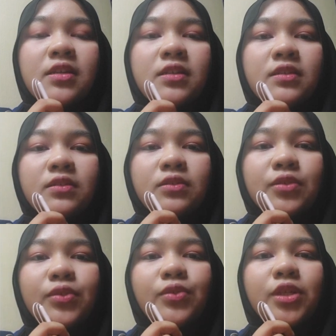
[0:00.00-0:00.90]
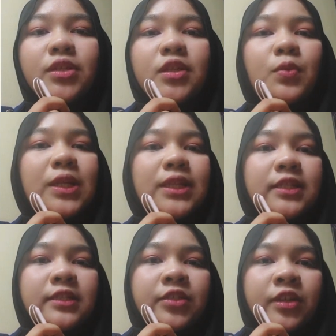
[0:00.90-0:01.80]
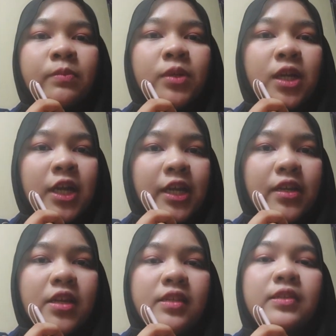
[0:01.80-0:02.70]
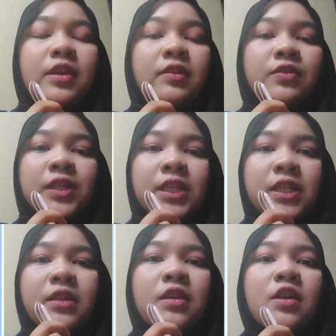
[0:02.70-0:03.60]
So Kurita Water Syndrome Berhad is actually